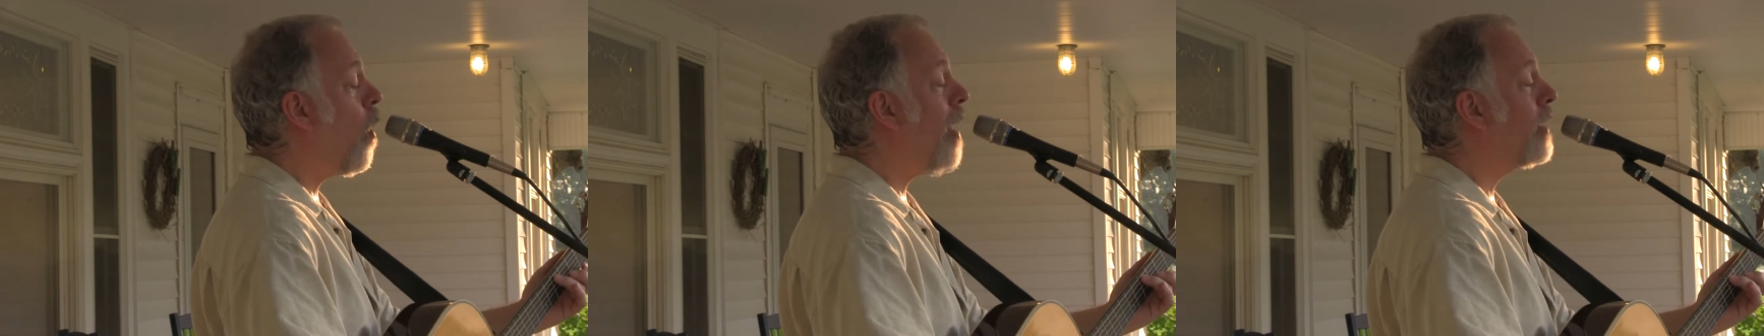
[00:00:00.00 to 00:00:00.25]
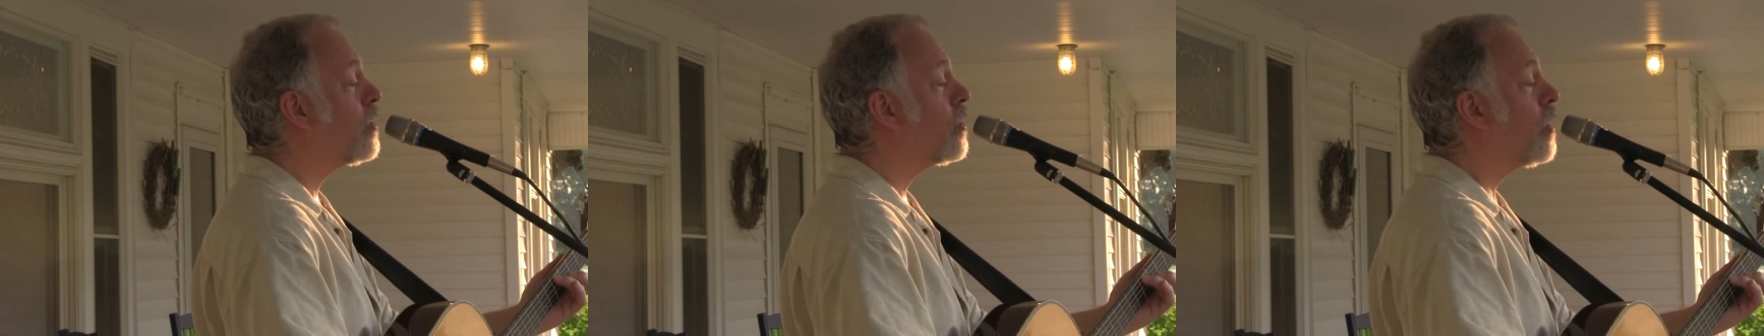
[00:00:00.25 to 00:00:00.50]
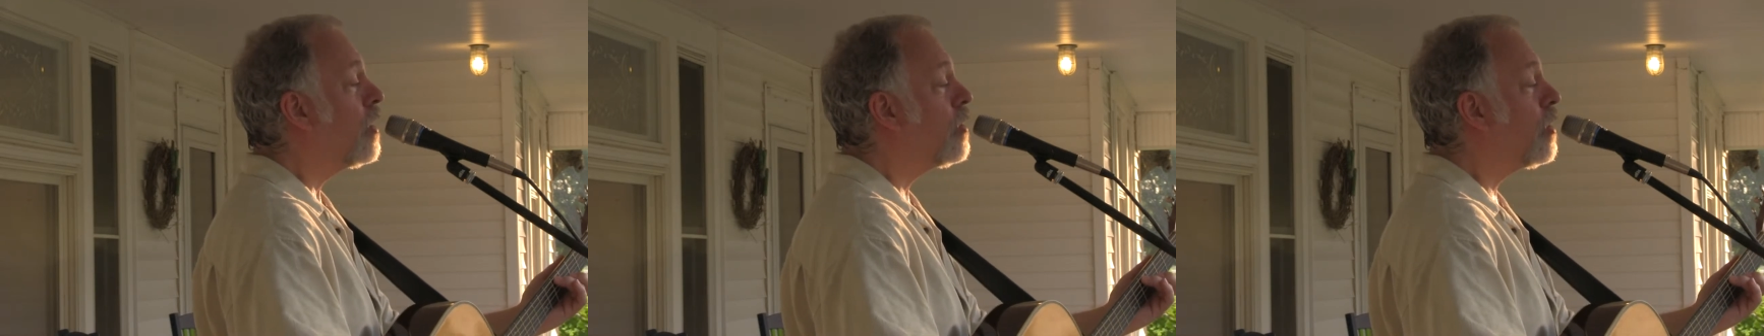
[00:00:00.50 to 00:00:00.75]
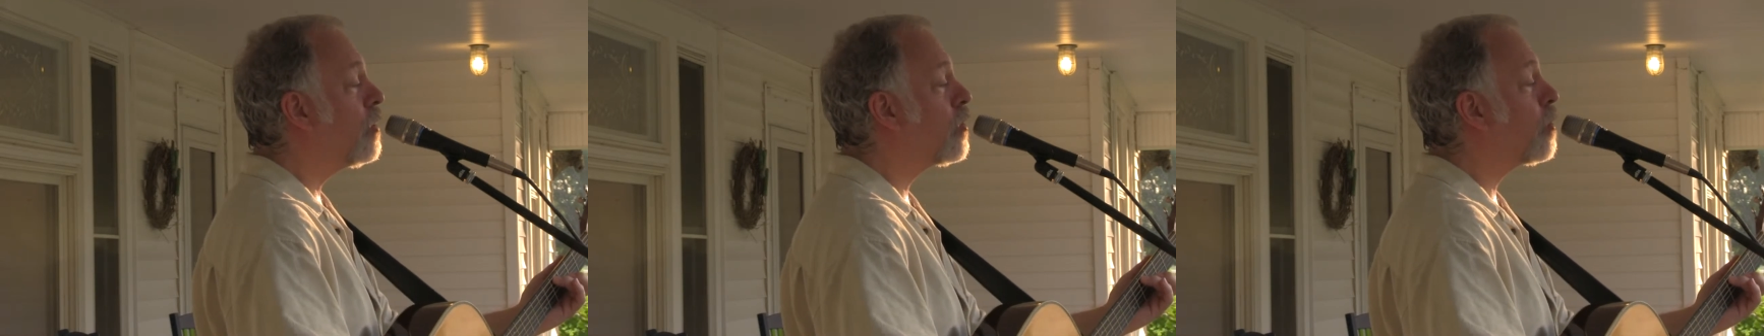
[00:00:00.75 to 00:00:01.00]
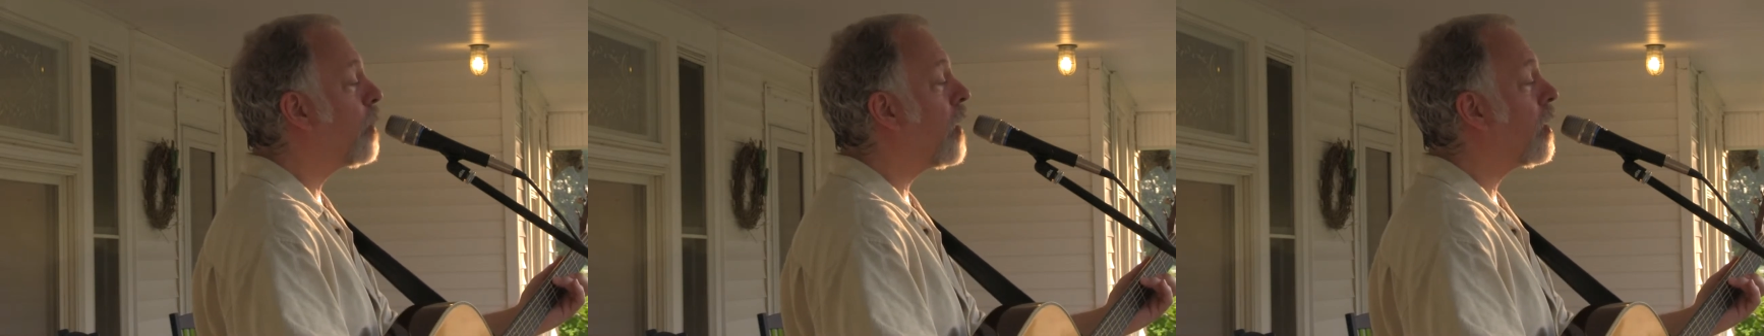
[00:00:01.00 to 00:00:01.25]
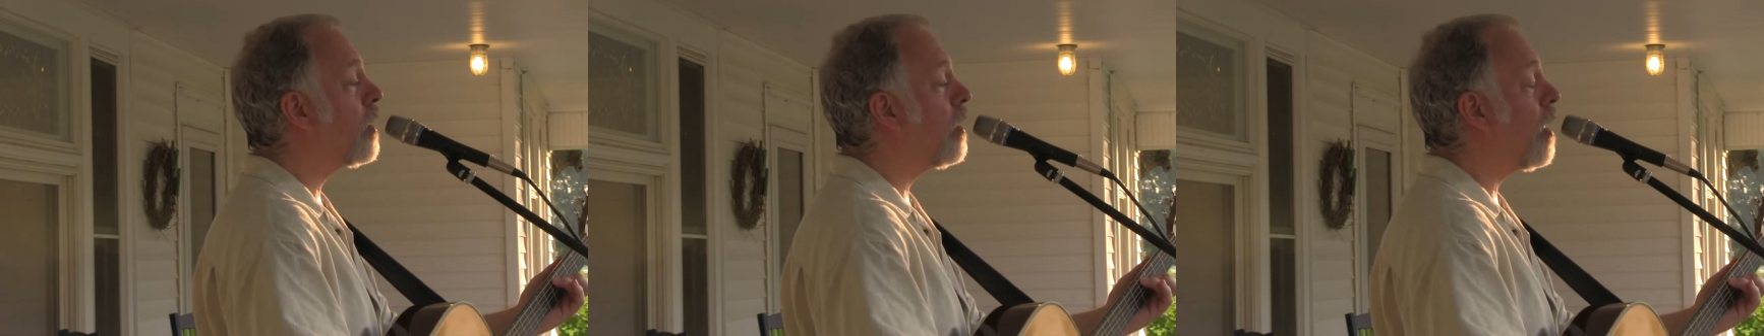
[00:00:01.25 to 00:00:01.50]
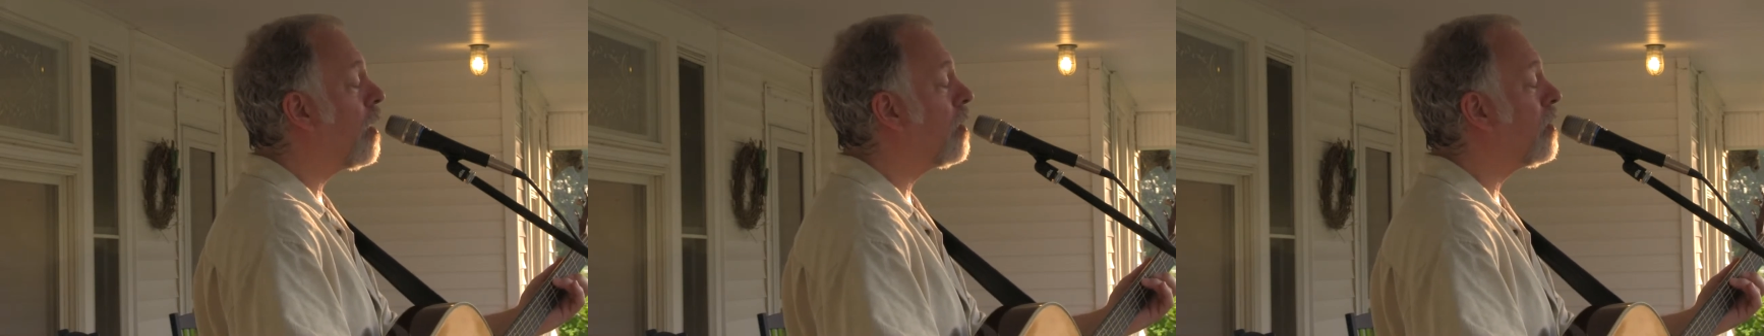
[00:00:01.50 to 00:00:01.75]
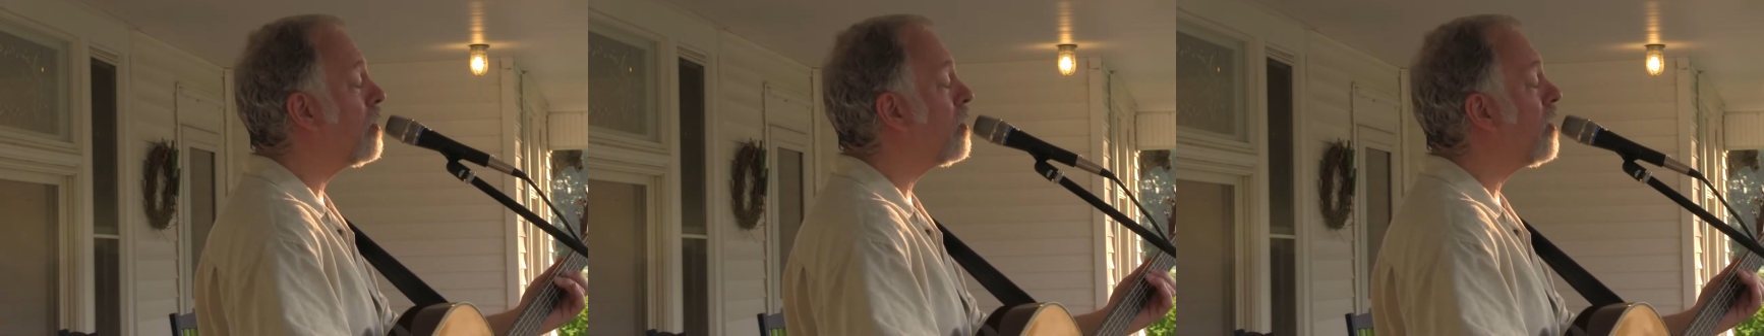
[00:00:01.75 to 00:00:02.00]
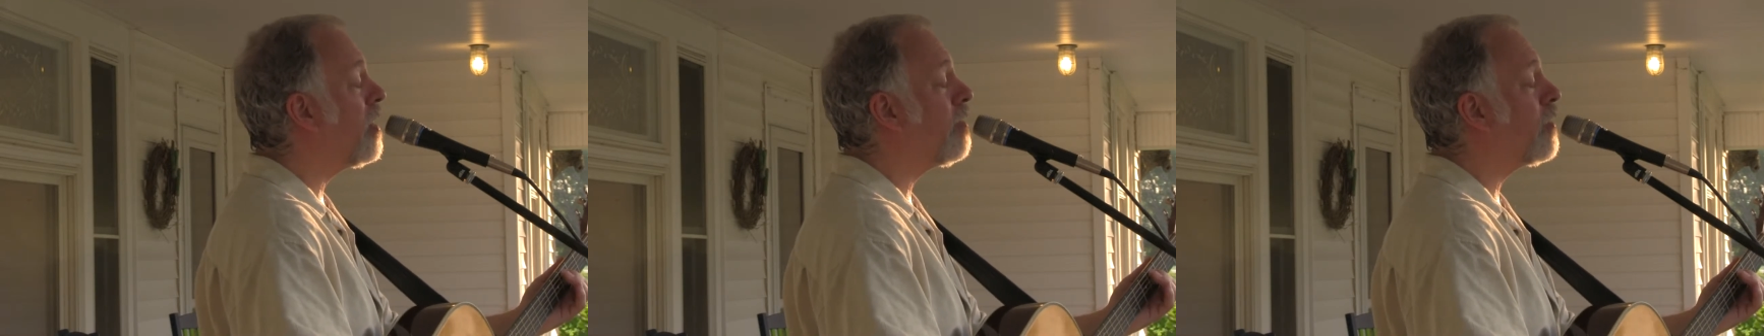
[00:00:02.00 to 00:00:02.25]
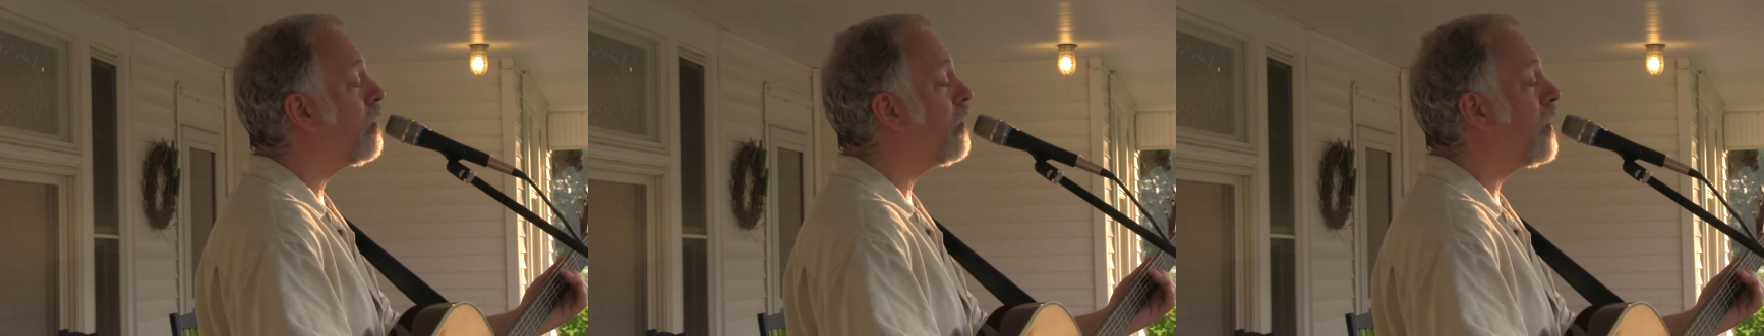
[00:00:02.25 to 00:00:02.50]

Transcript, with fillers: watched tears sparkle on every